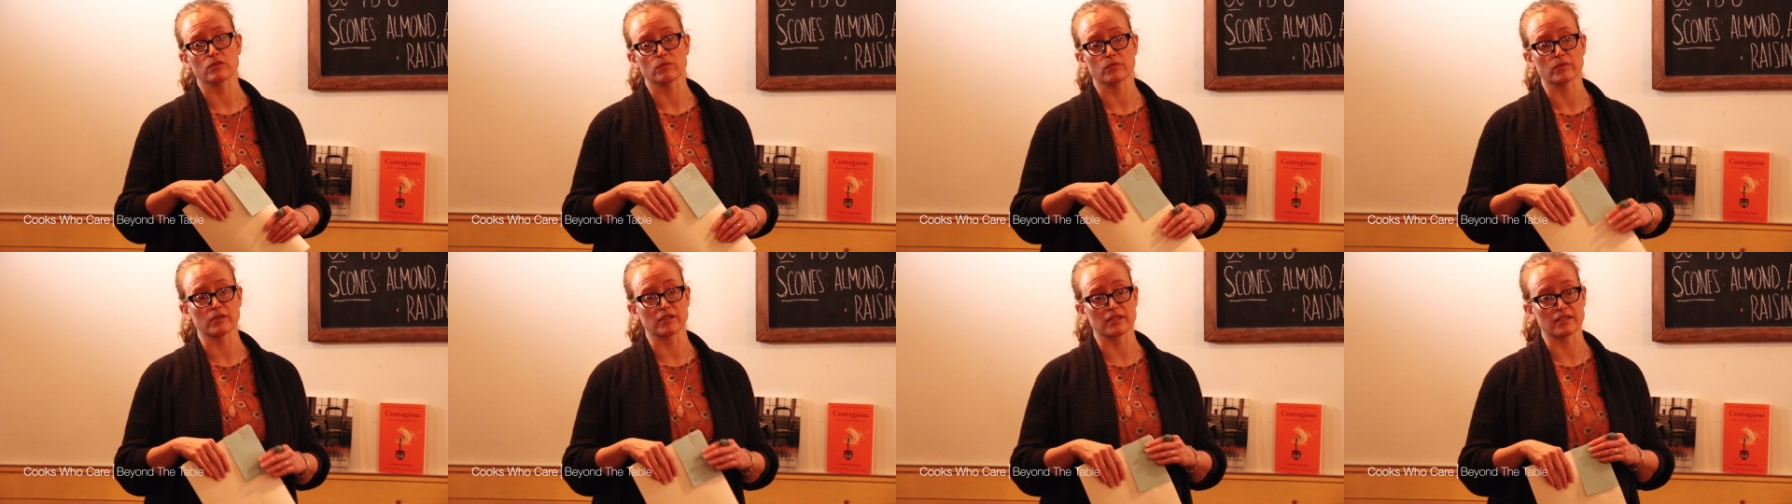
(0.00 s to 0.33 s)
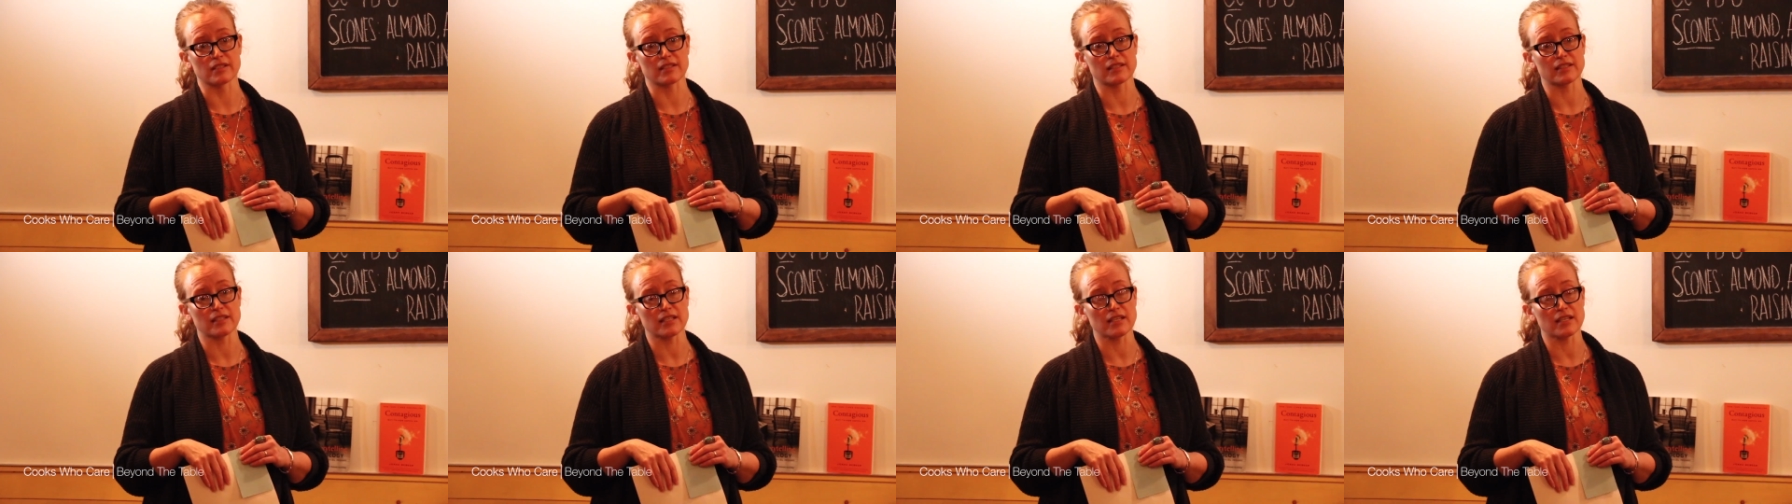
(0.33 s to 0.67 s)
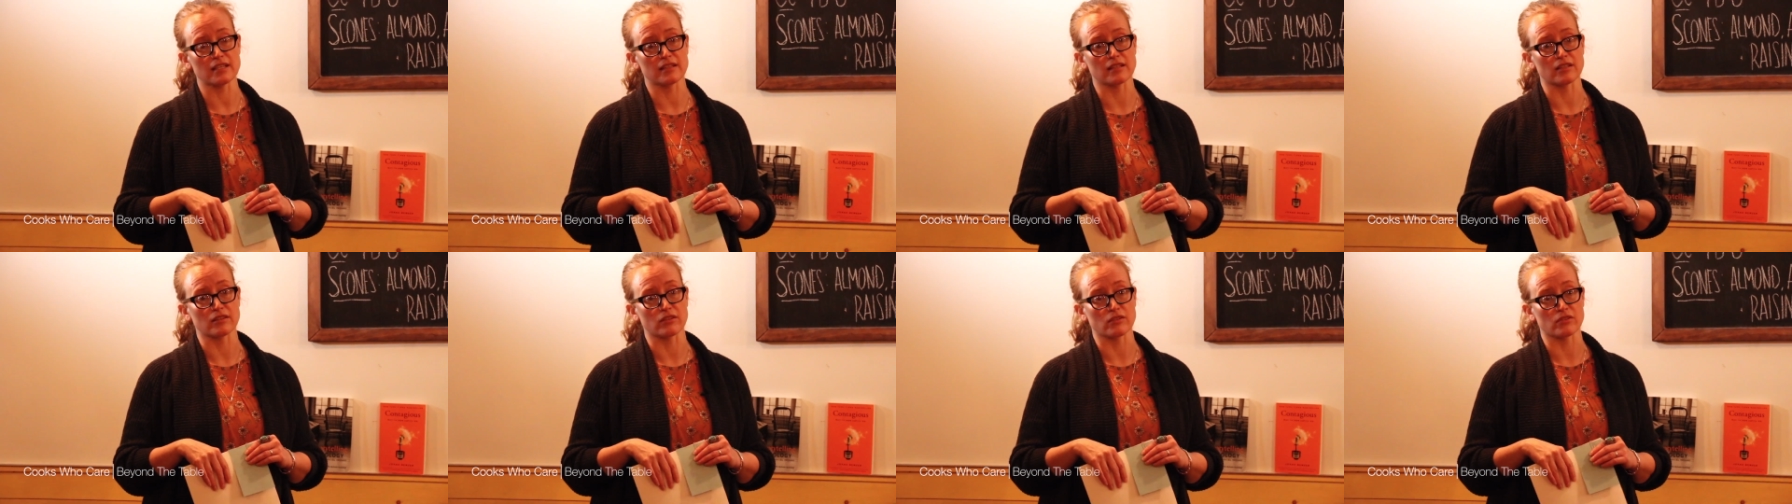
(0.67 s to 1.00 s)
we're going to
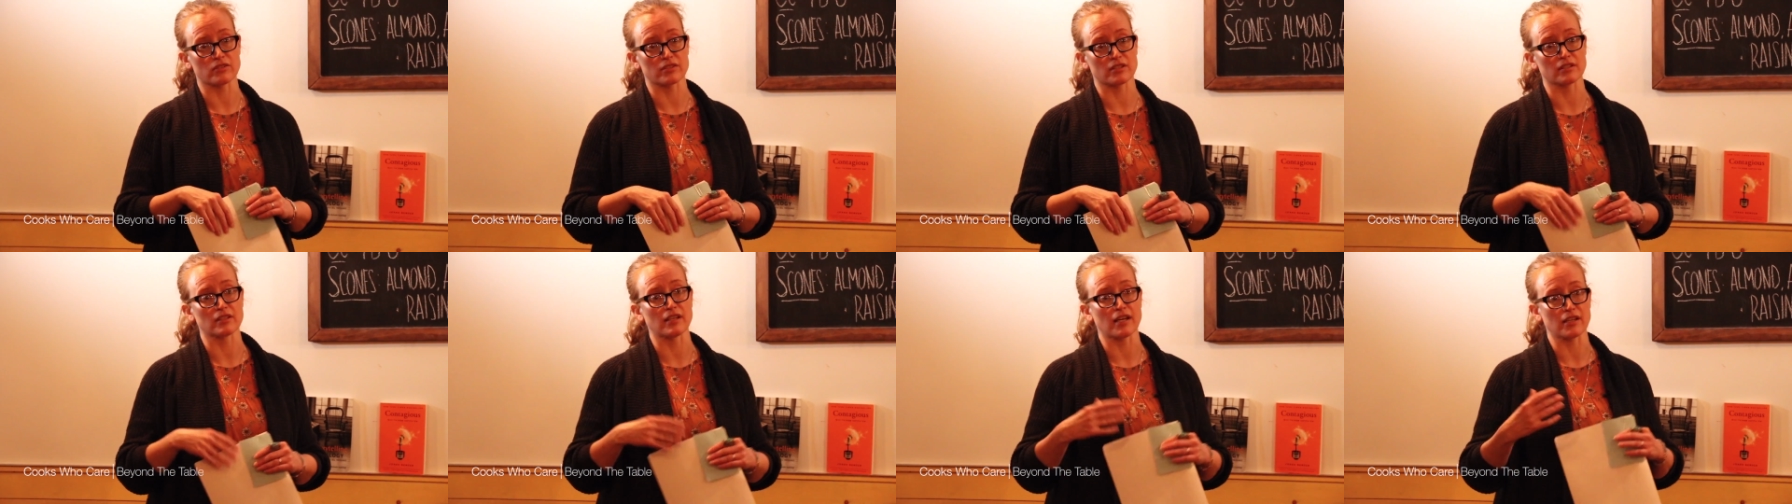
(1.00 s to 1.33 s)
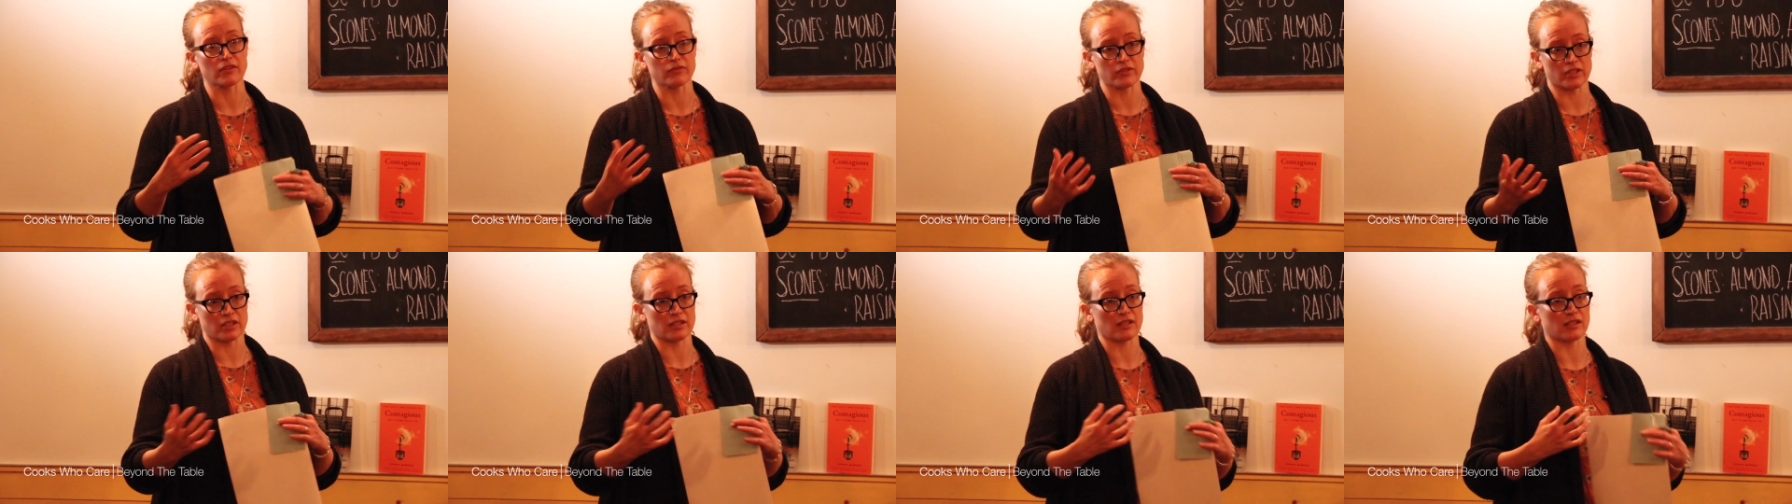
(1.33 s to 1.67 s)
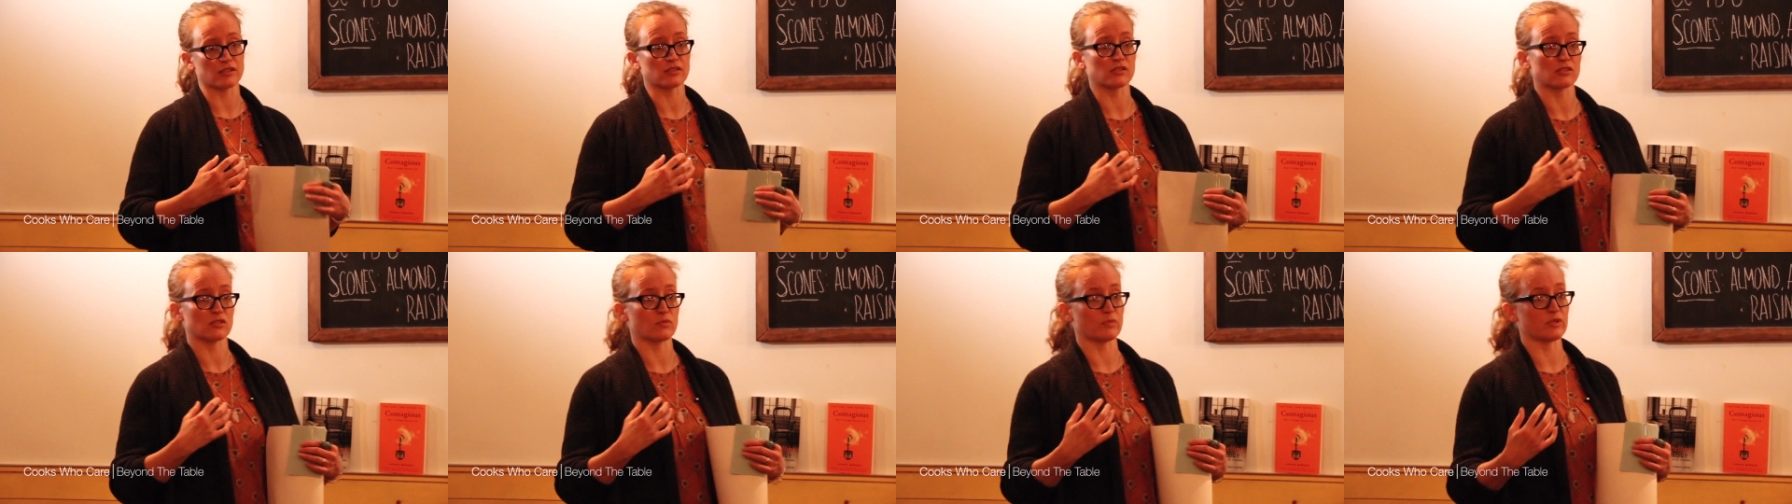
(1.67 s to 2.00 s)
see that there's a lot of
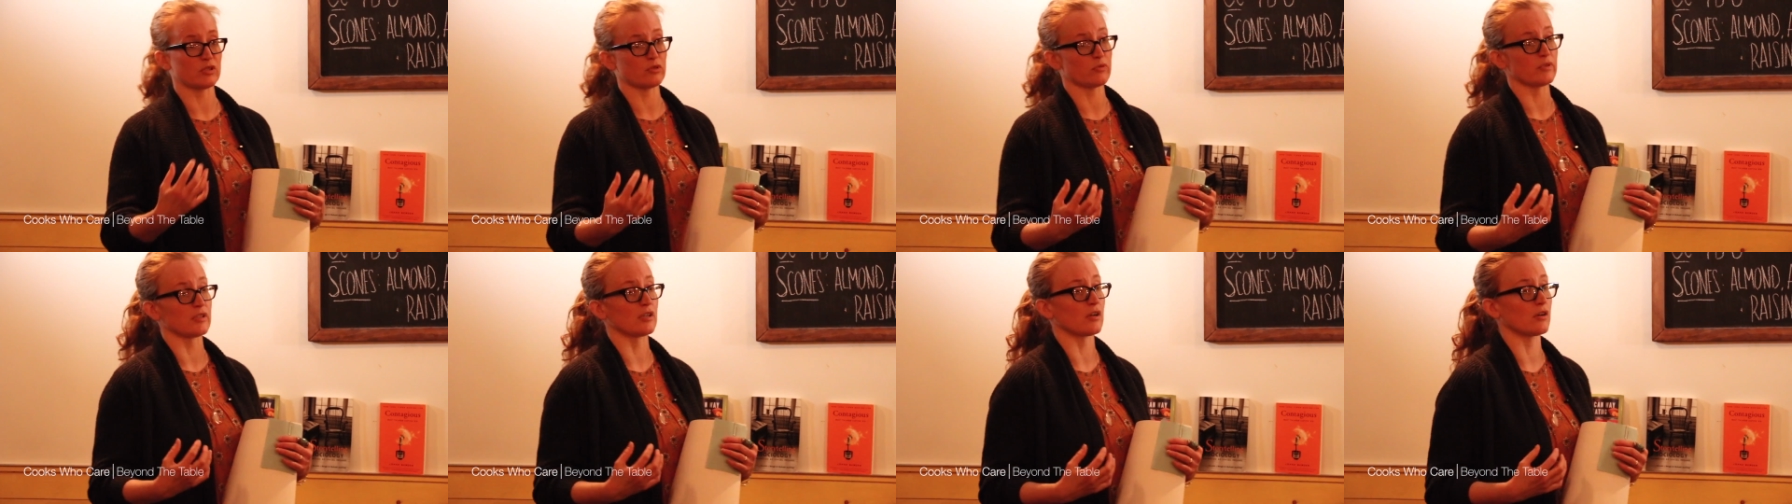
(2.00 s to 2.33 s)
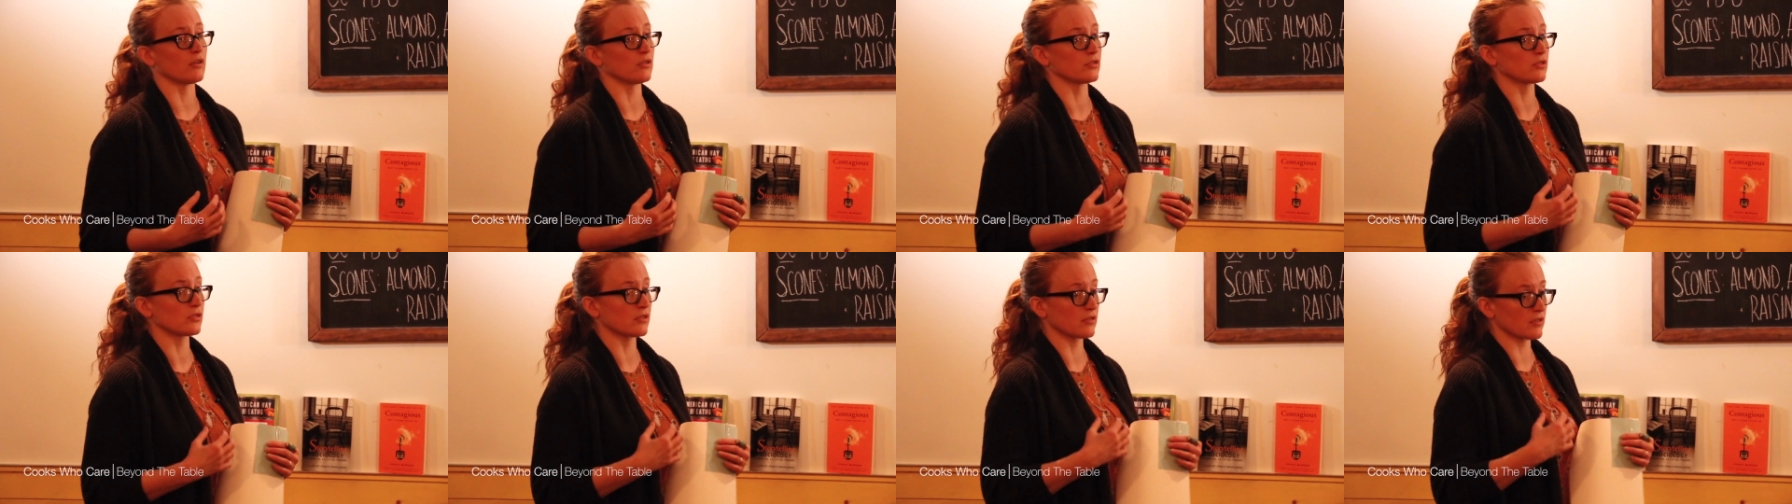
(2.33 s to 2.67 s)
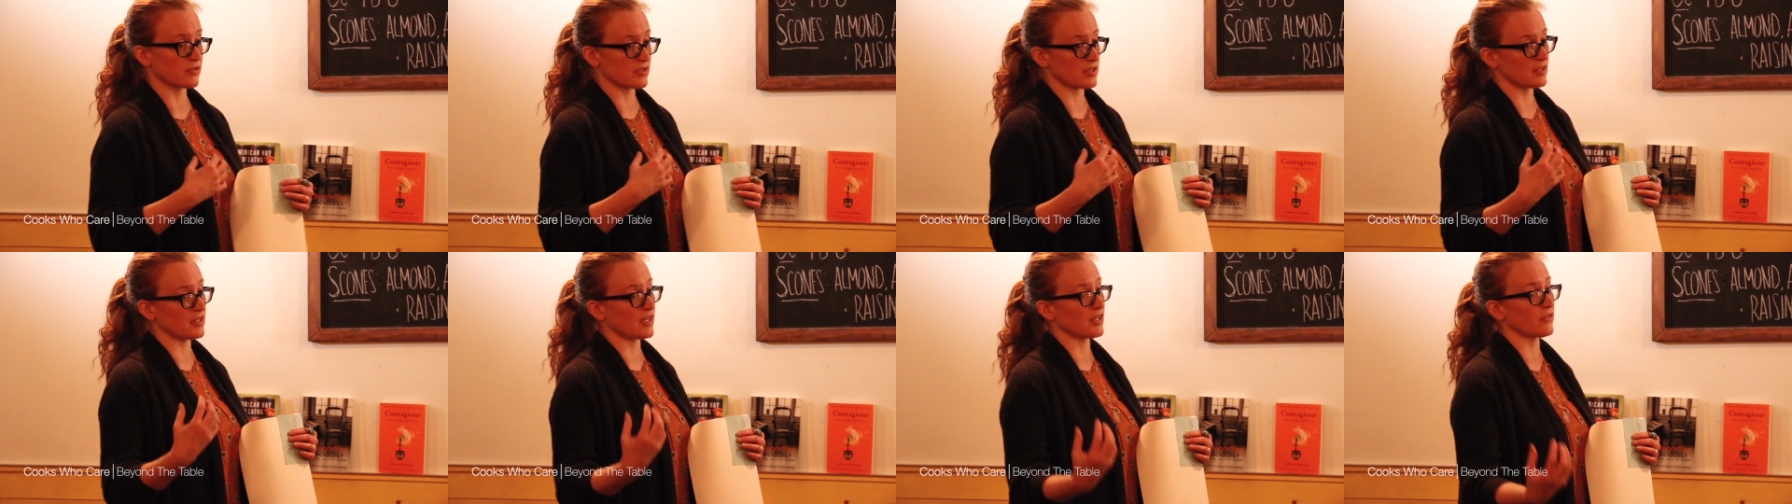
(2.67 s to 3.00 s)
connections between culture,
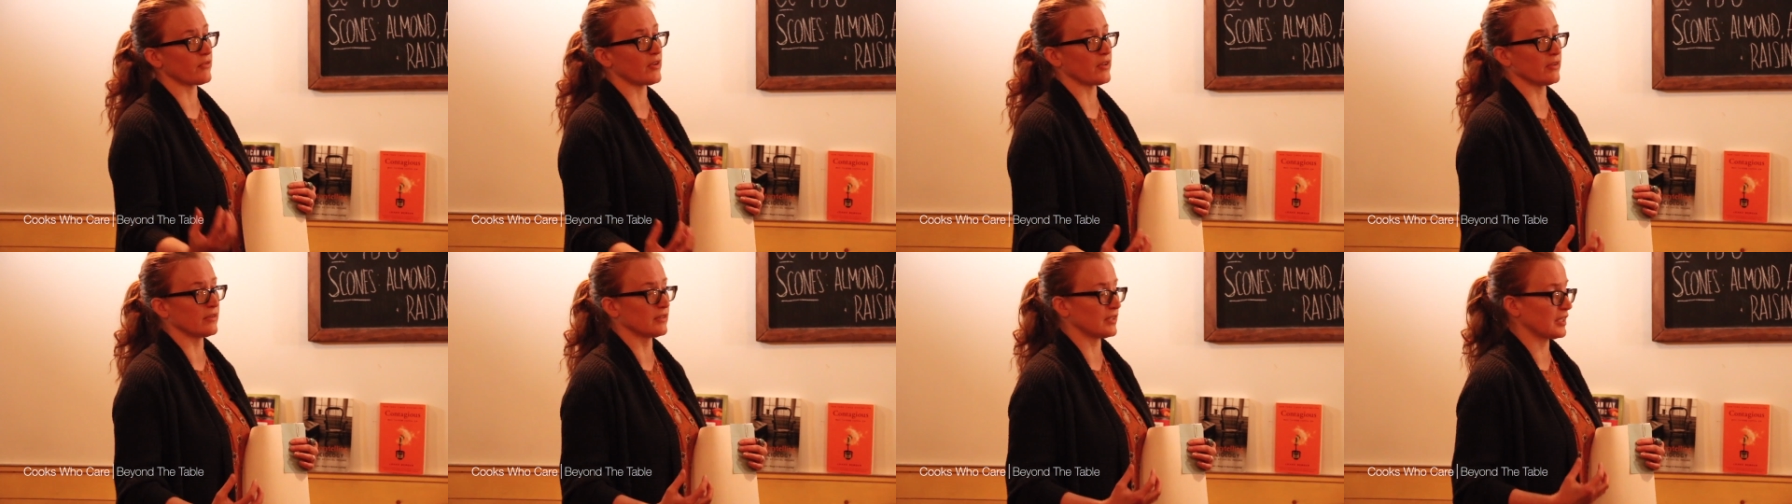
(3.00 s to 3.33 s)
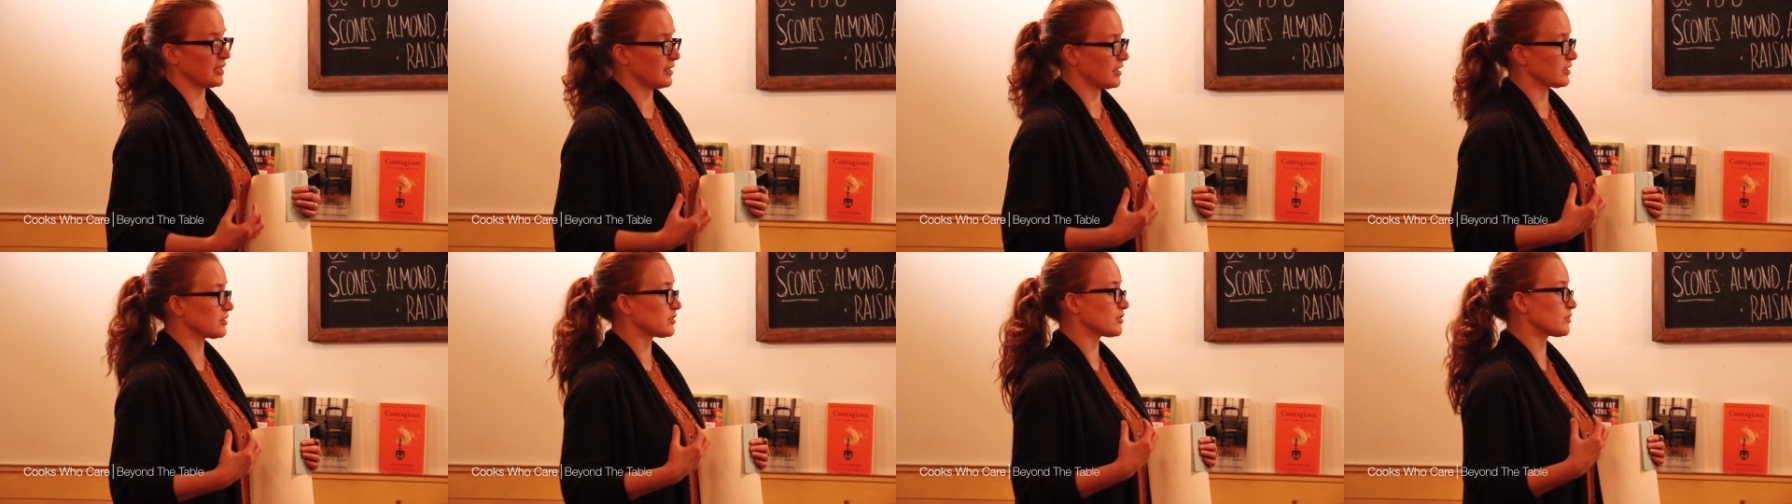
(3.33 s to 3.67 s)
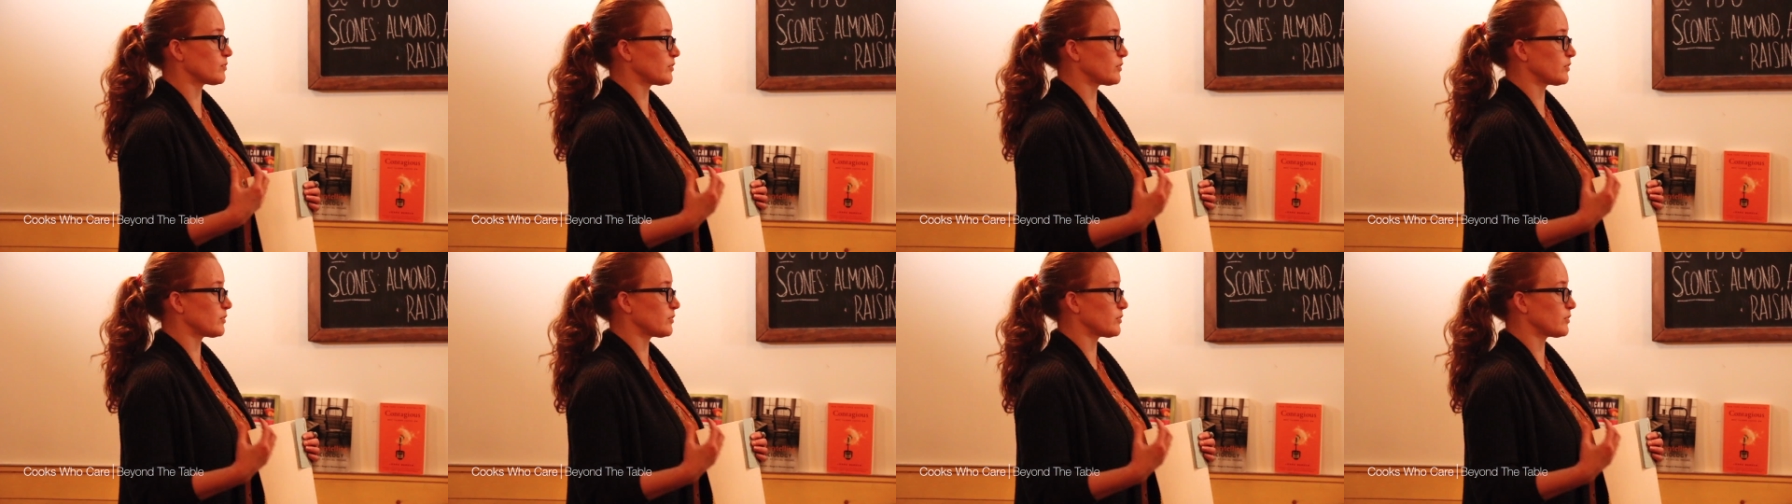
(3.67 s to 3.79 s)
there's a lot of connections